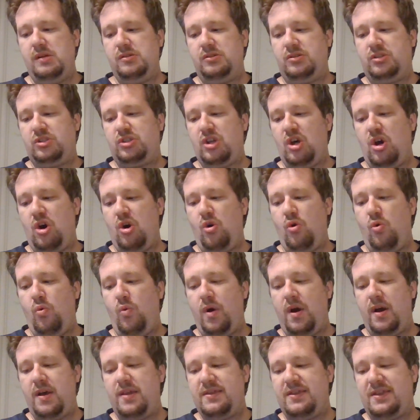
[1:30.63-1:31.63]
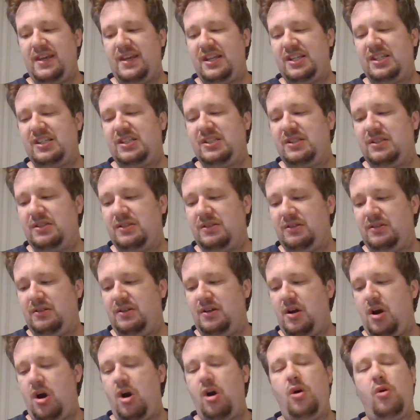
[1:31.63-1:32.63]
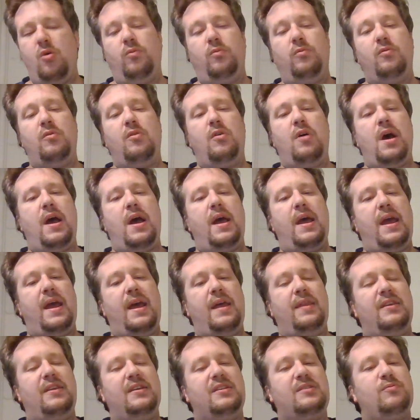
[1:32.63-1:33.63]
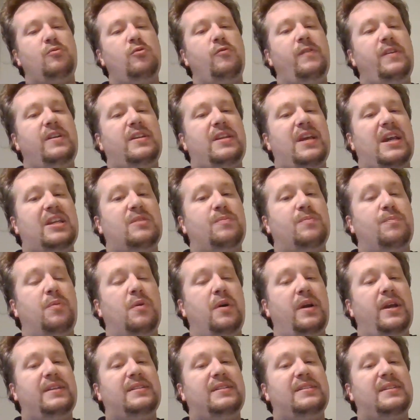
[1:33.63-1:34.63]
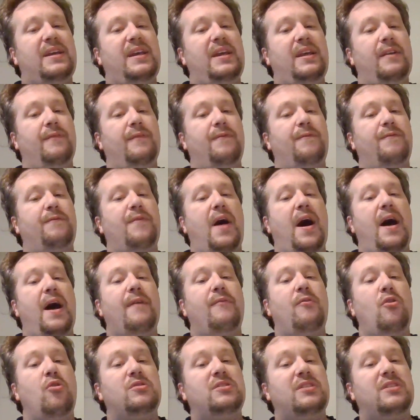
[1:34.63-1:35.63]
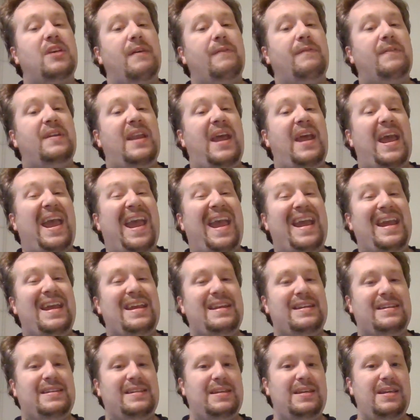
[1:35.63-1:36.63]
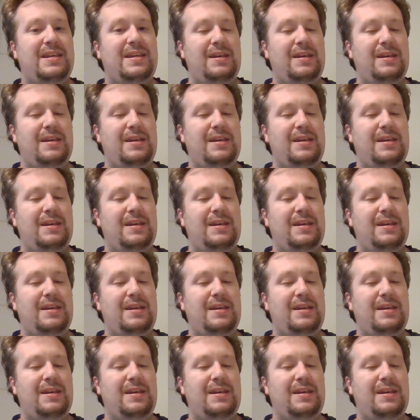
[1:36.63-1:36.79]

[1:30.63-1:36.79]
so this oh, and this movie takes place in 507 AD